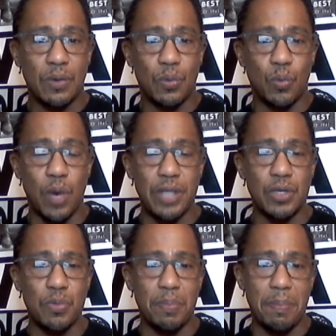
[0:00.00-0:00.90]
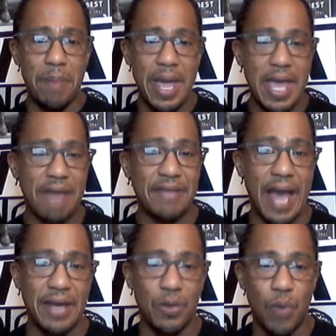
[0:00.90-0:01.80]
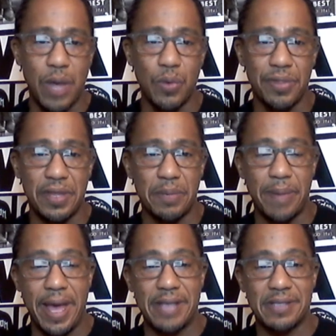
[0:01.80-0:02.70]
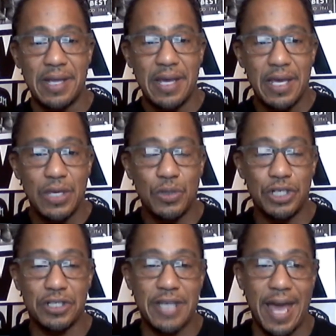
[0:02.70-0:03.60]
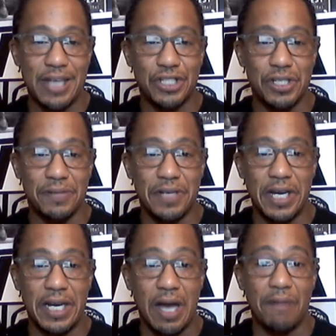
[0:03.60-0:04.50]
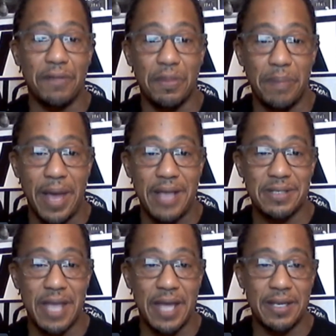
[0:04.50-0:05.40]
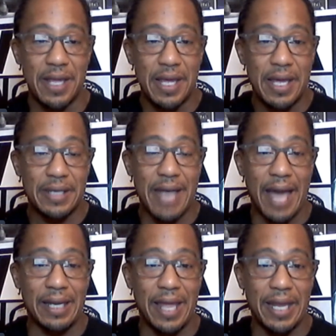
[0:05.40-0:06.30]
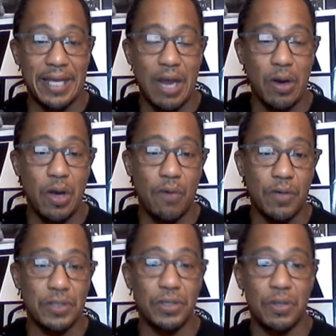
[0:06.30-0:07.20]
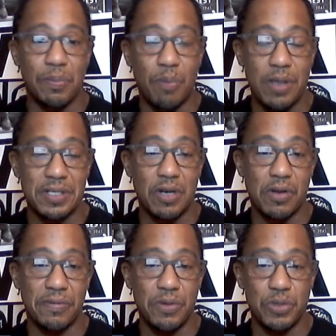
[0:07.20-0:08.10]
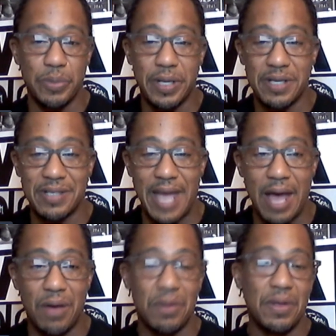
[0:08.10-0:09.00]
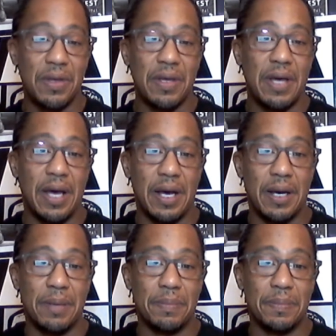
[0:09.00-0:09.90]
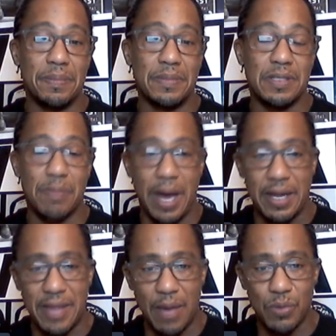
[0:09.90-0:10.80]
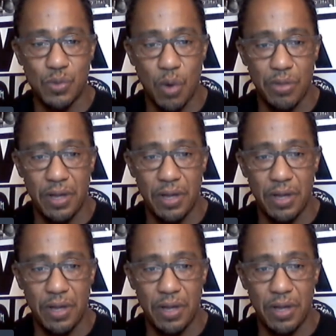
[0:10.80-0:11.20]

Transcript: what you may have gotten away with in the past, you just kind of should have cut it off in the past and not let it carry over into your present or your future because now somebody that was worth